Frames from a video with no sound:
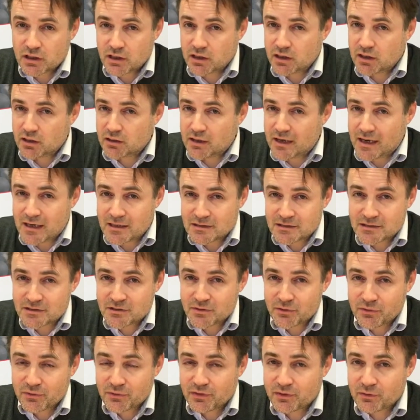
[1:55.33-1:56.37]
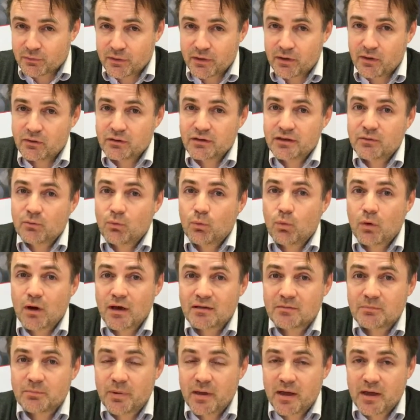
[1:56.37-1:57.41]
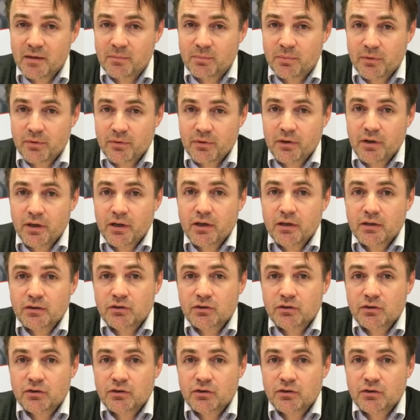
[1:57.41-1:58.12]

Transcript: last year there were only one paper